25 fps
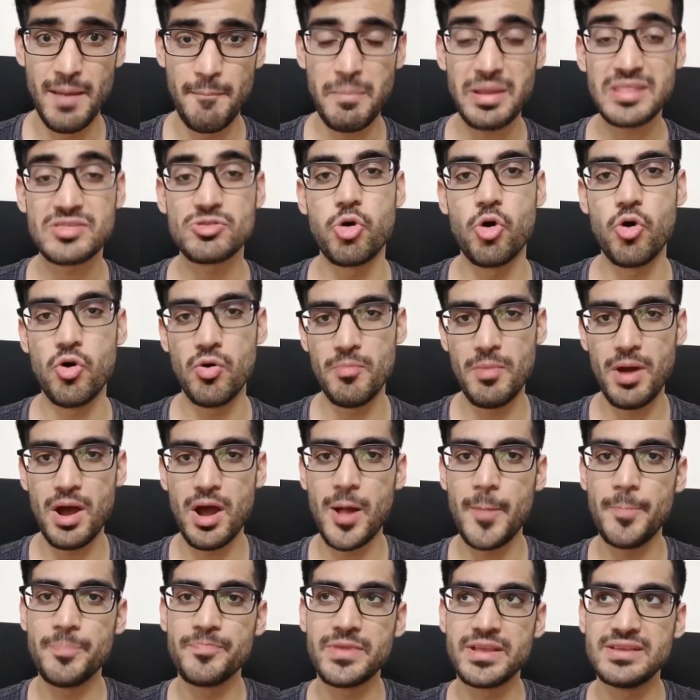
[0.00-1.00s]

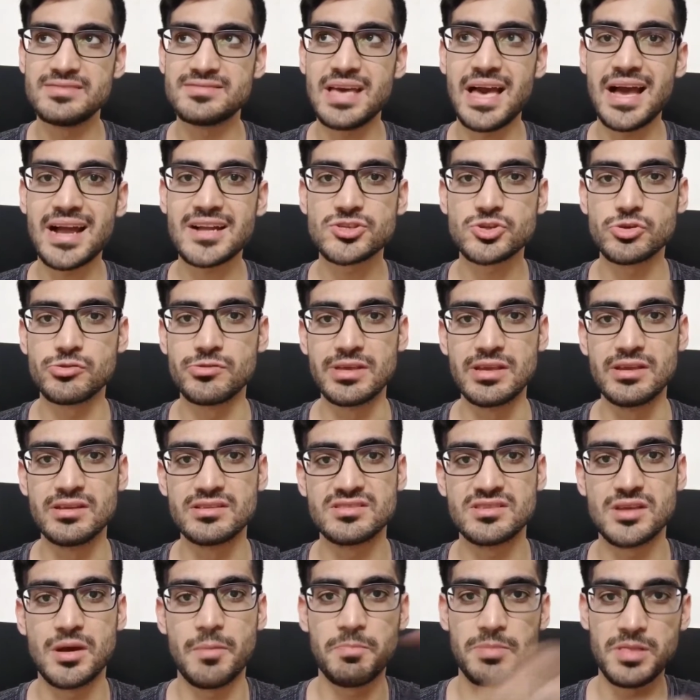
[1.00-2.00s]
Pathoma is actually a
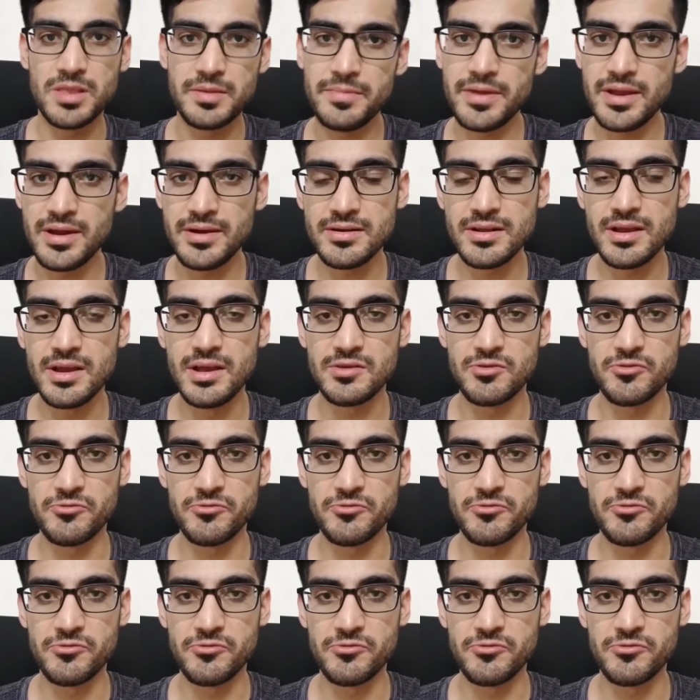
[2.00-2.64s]
supplement